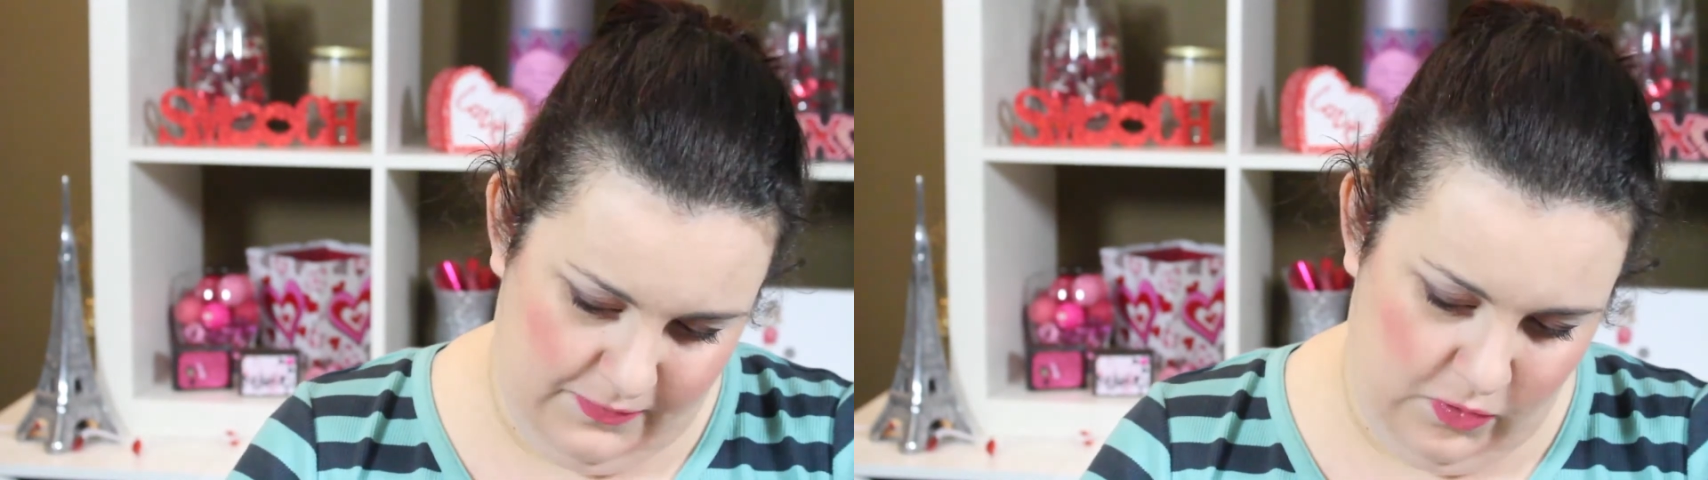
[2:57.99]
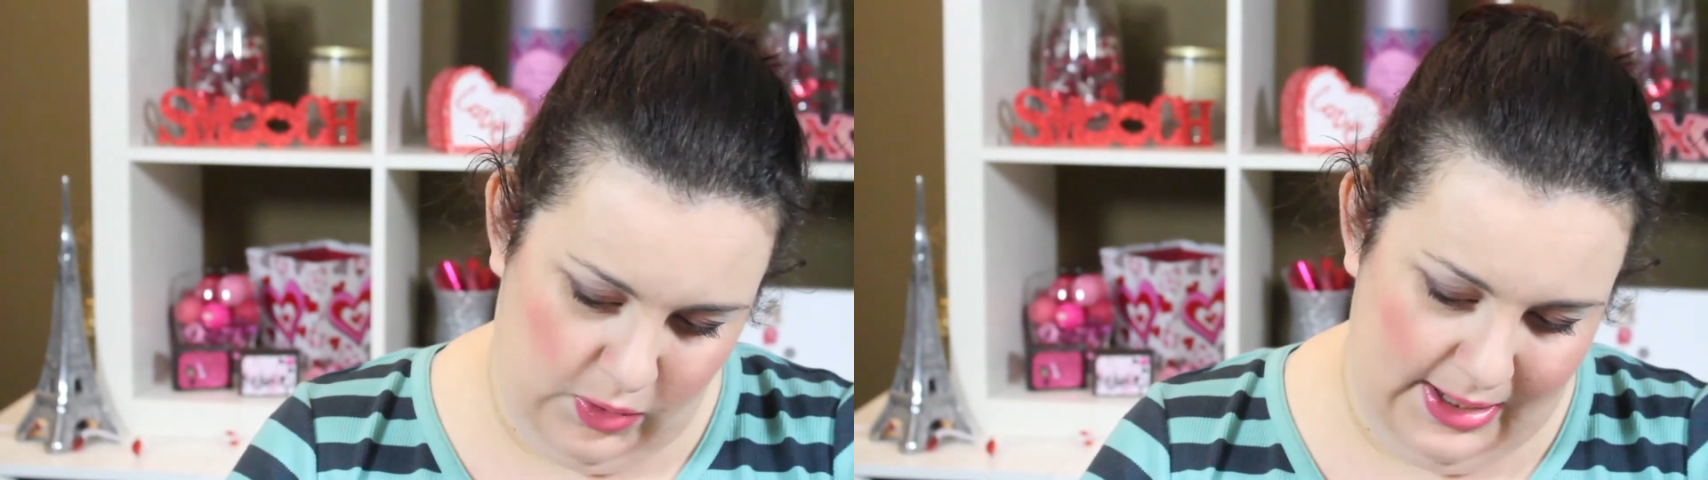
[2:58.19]

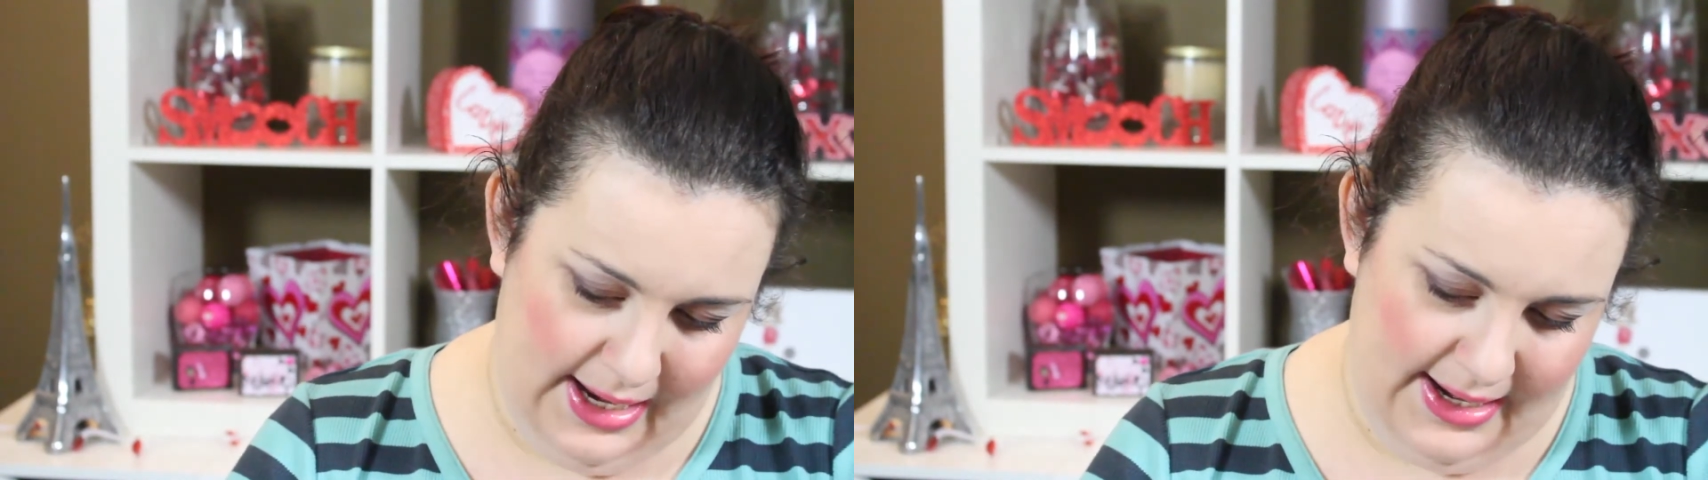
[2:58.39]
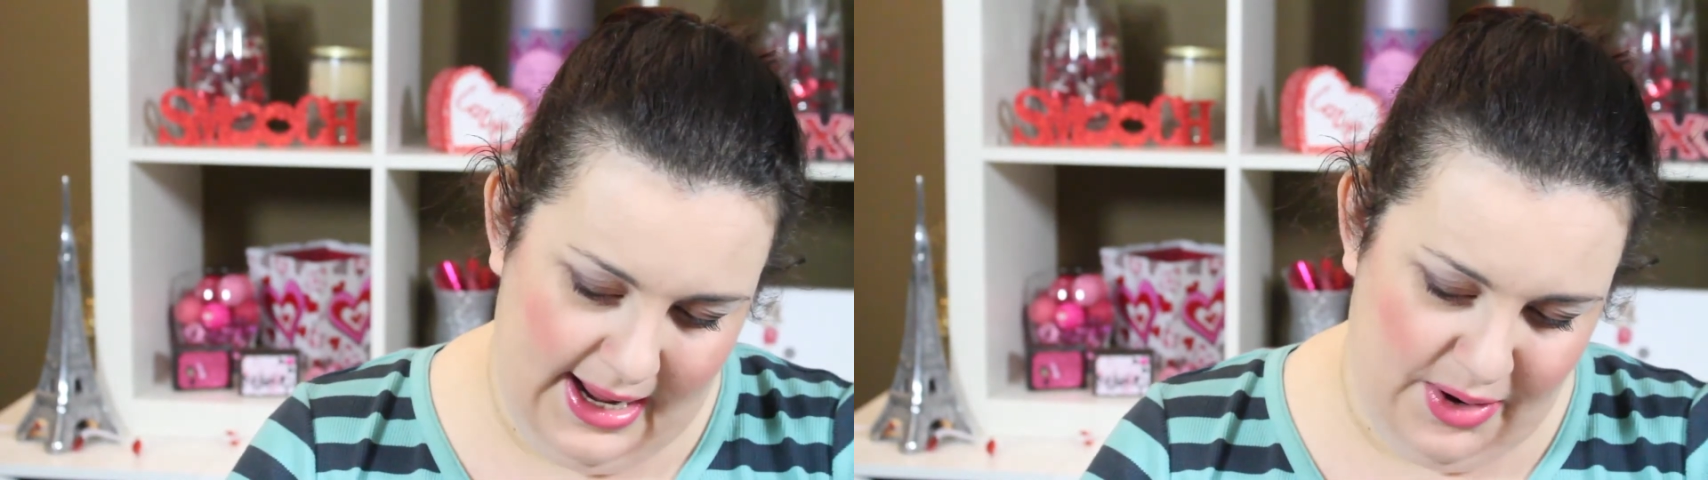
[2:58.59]

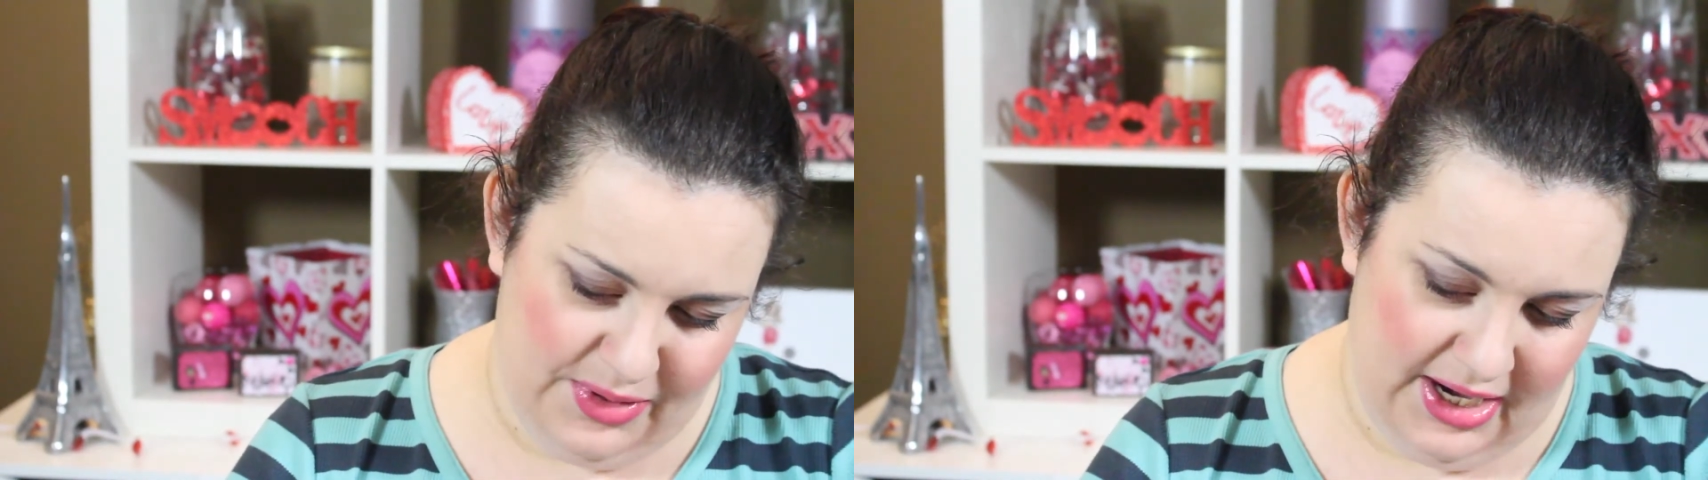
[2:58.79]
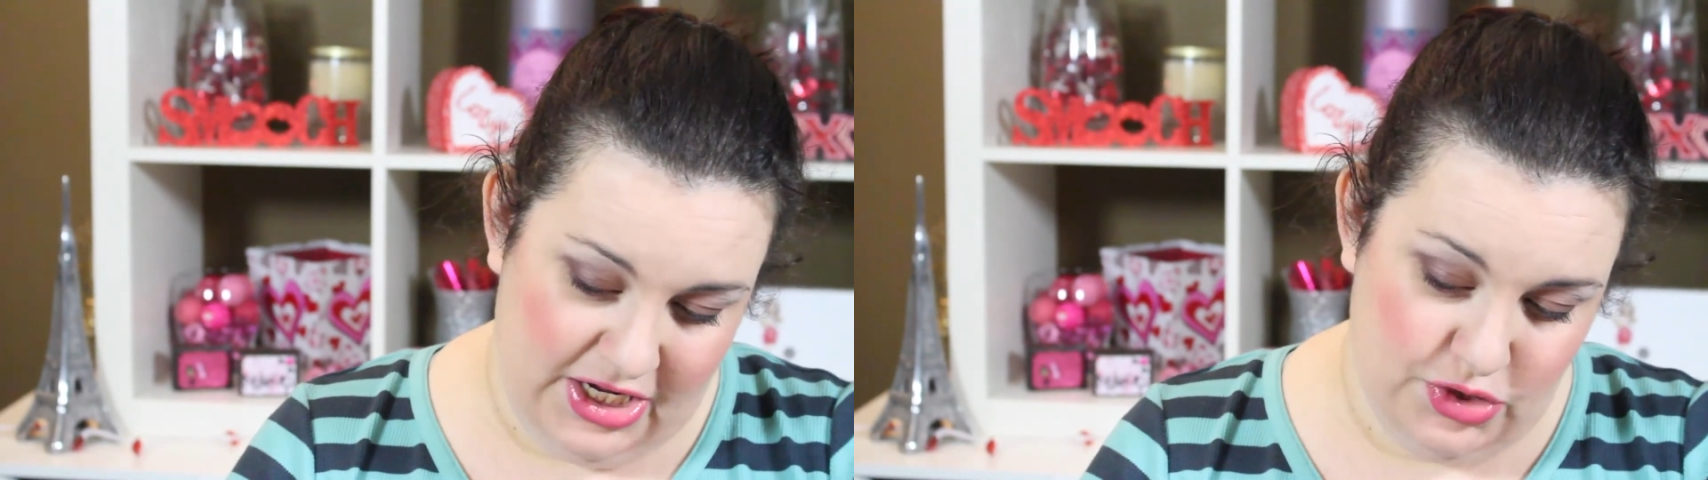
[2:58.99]

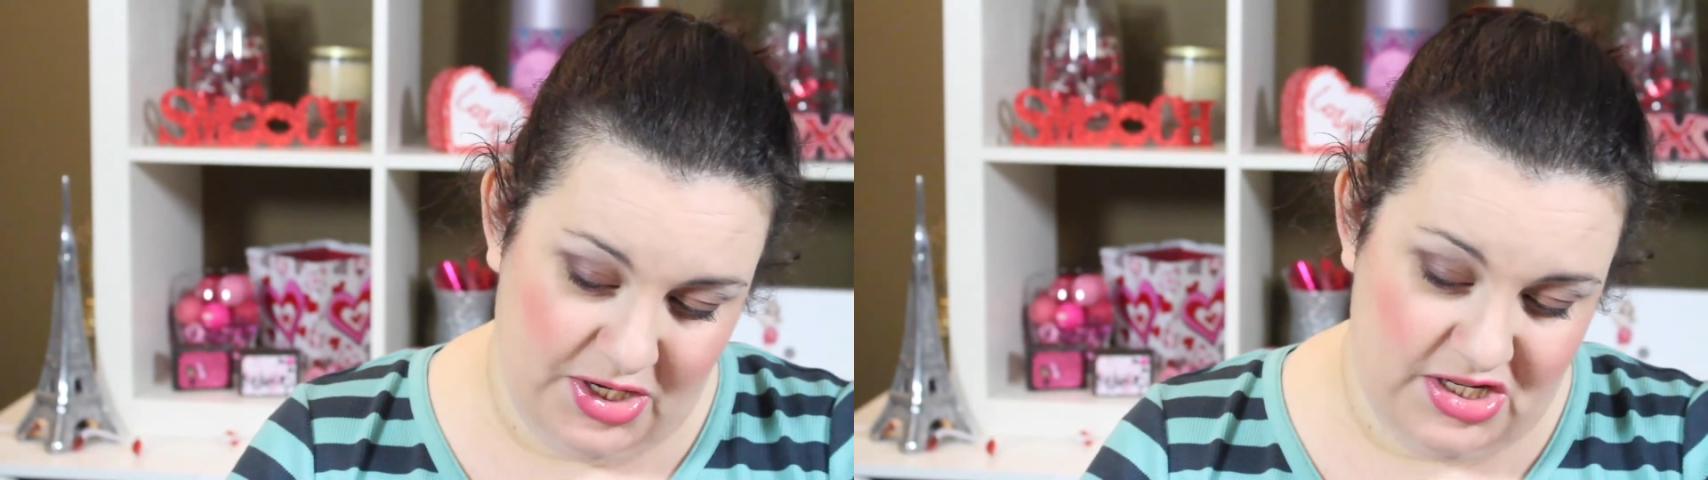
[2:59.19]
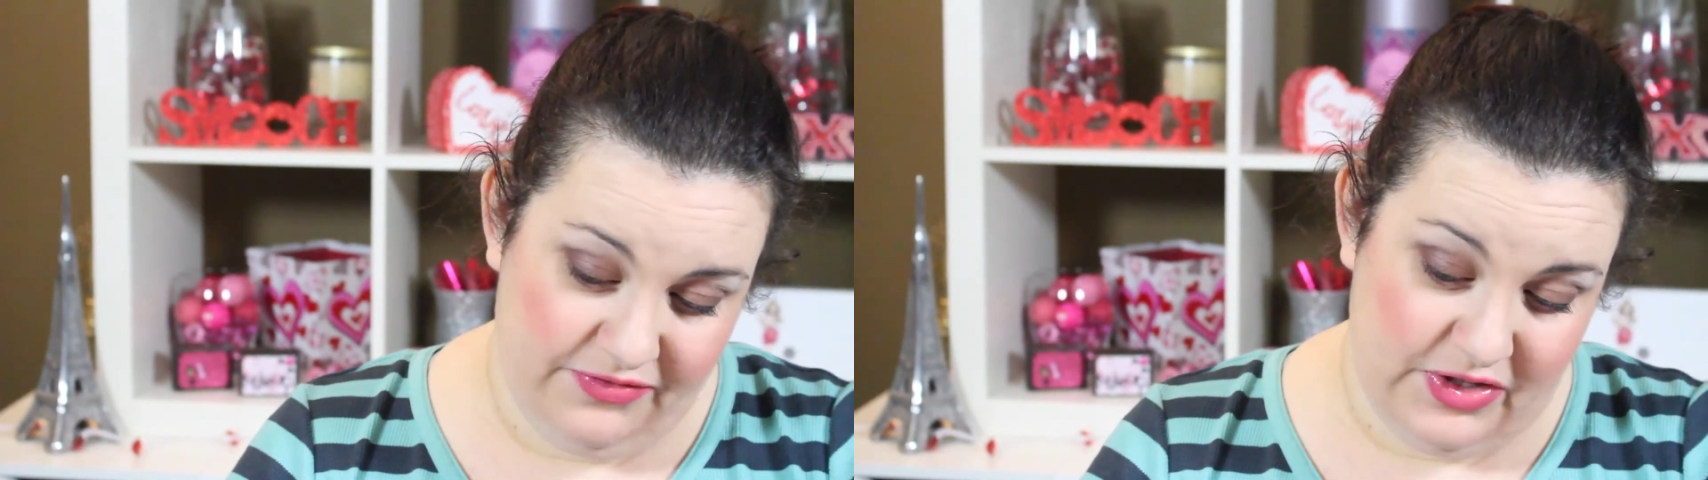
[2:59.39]
48-hour
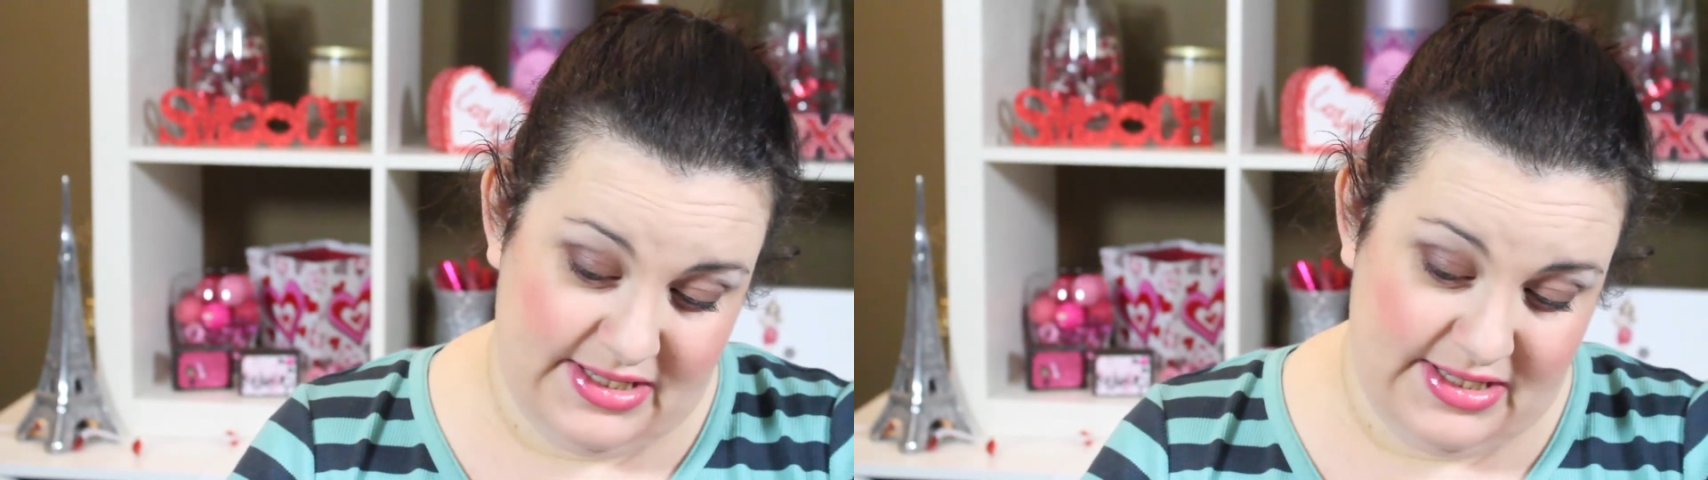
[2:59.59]
hydration for